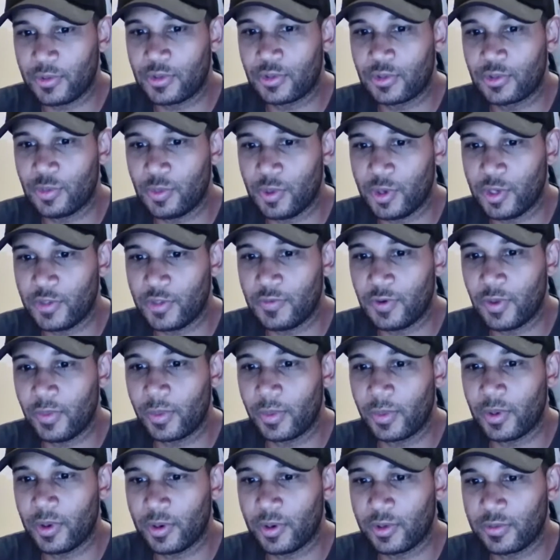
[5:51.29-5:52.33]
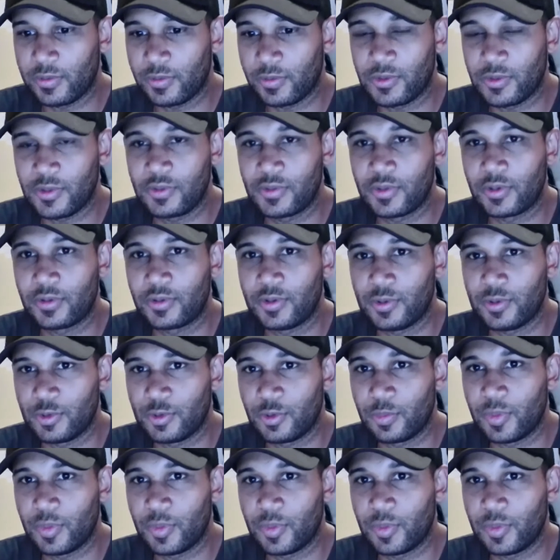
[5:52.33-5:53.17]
to Twitch following controversies on user